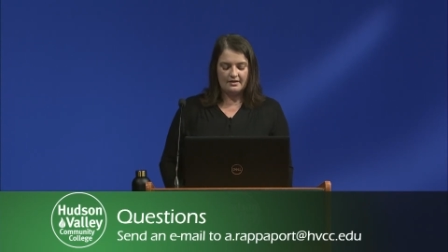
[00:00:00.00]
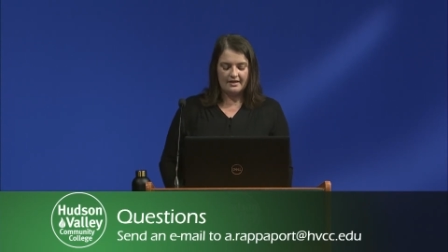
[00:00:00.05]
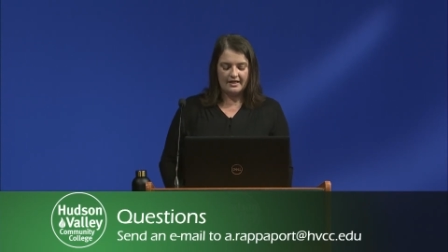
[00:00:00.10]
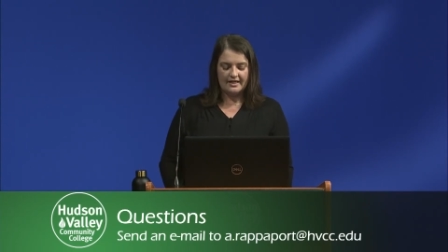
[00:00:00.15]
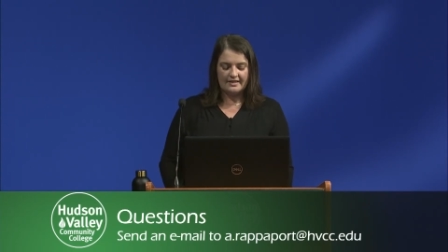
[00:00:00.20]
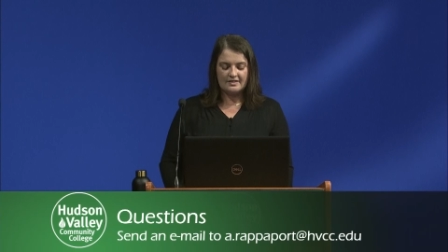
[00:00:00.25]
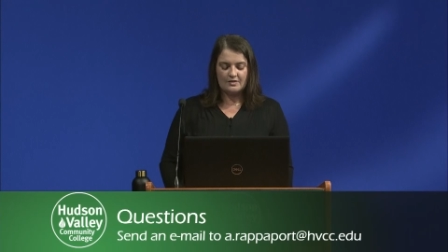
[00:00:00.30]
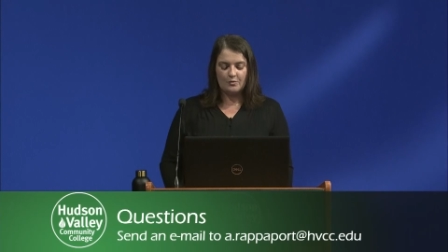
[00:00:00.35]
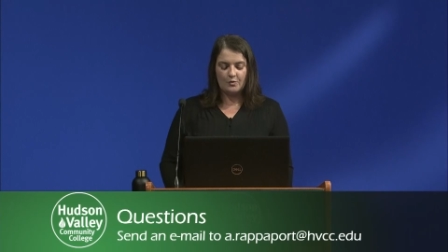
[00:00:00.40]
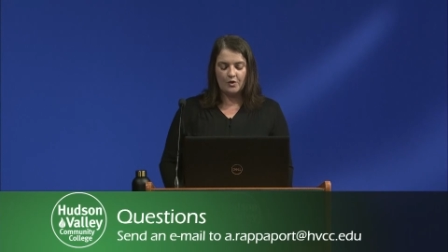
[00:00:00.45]

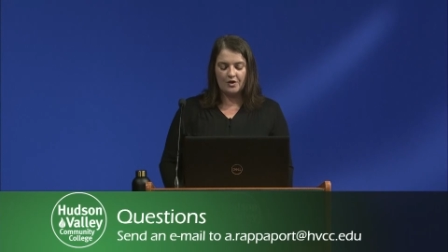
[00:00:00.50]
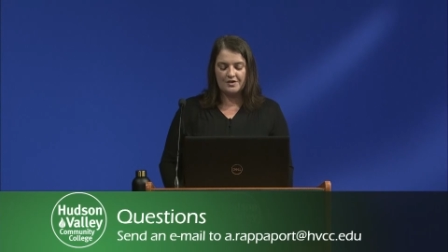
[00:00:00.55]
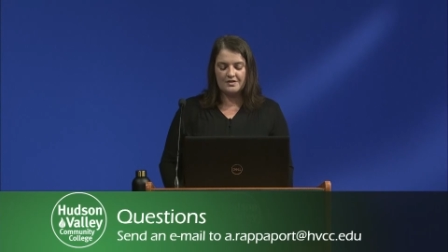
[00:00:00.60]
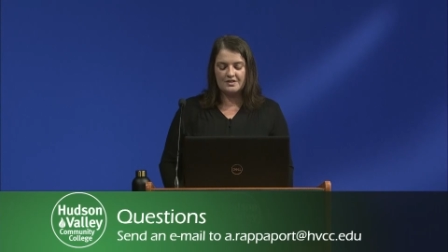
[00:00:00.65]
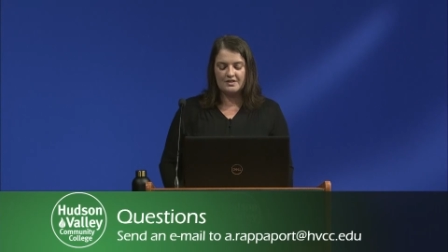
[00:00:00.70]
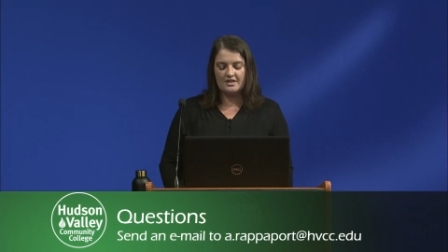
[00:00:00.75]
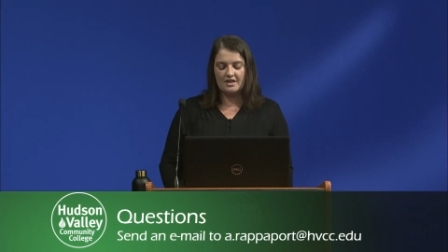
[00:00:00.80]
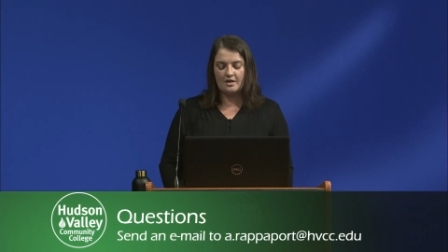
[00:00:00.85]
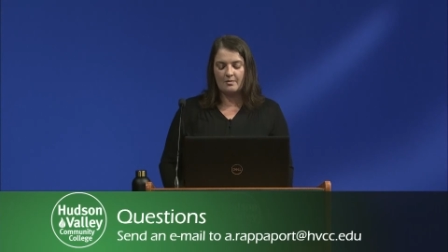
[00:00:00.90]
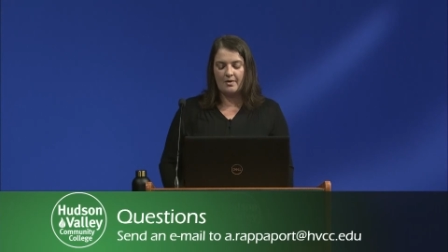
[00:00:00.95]
It's important to
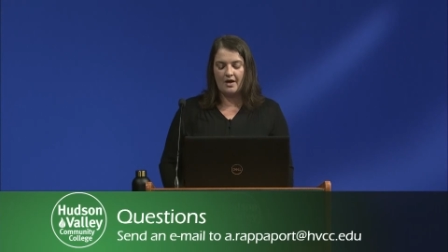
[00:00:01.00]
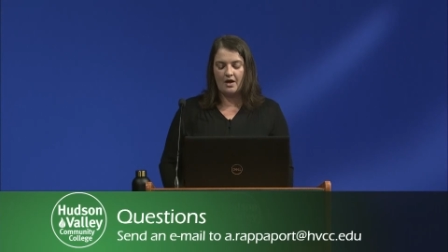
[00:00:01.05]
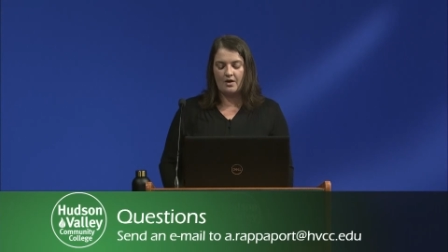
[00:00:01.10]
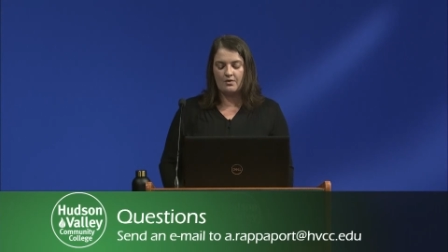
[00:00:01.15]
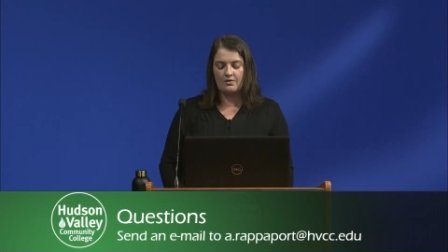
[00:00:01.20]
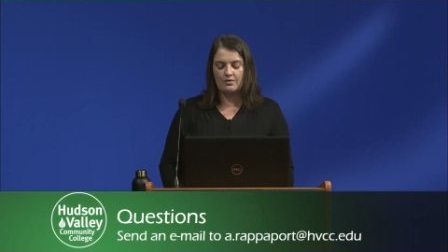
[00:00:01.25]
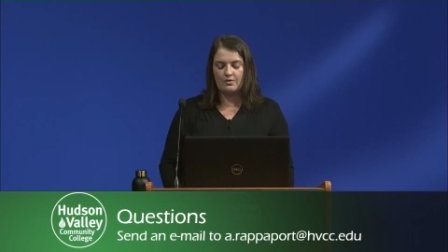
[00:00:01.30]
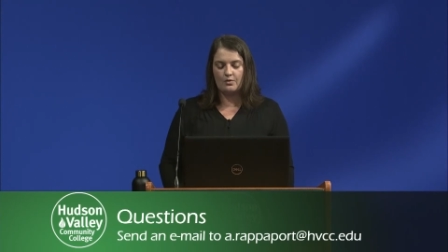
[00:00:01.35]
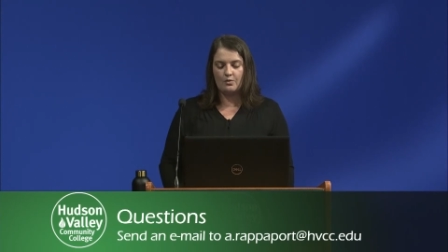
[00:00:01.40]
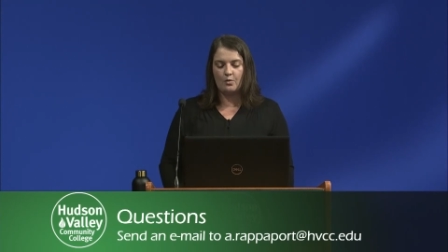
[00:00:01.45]
think
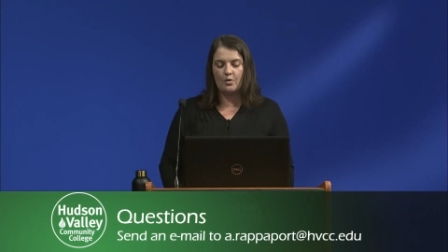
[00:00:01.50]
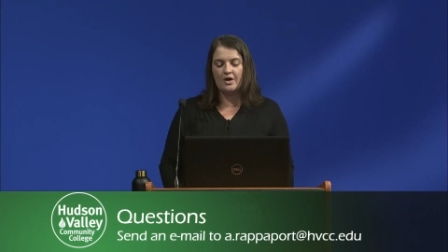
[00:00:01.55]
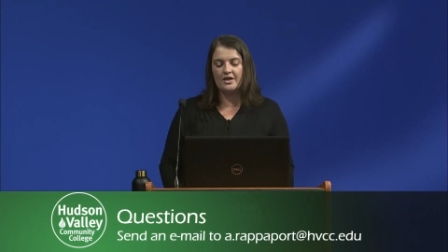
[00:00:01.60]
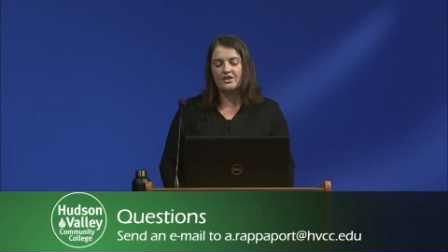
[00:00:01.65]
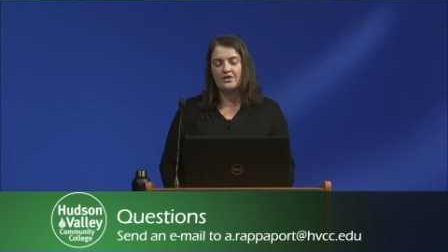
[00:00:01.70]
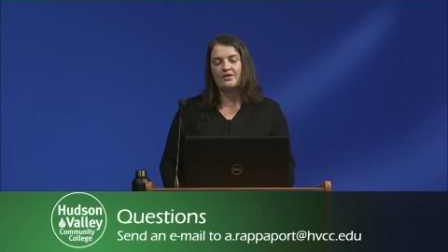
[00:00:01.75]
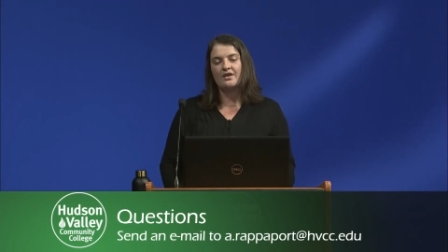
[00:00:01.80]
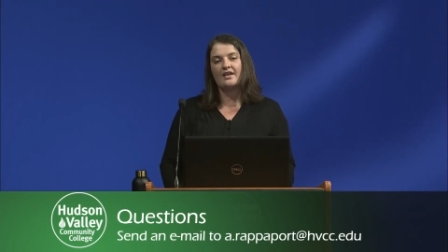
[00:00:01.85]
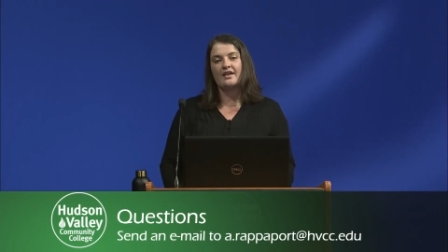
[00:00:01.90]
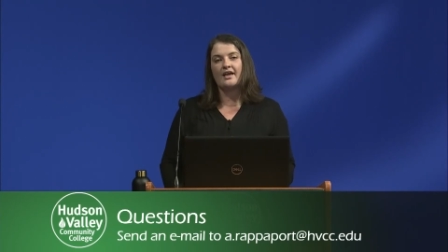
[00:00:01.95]
about what
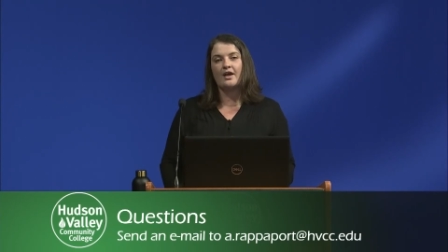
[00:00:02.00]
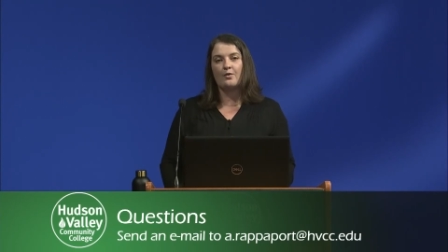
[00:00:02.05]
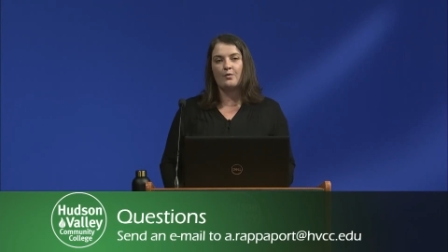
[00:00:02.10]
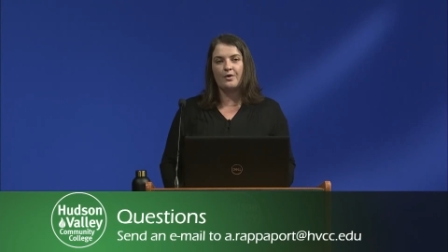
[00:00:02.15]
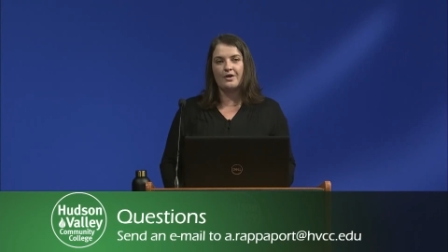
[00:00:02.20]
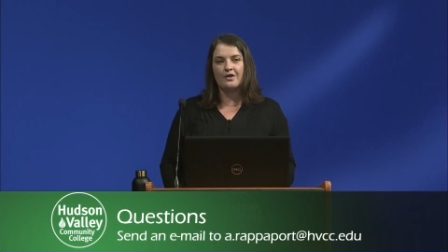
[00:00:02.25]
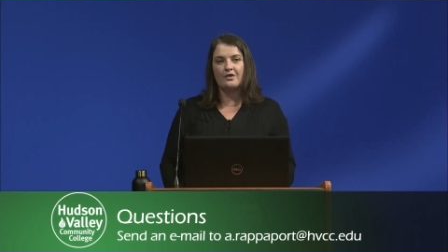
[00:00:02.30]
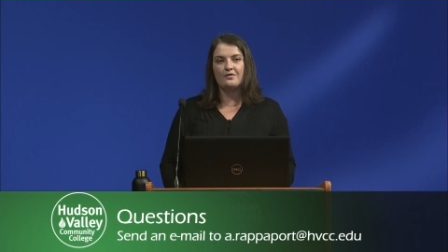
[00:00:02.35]
you can get rid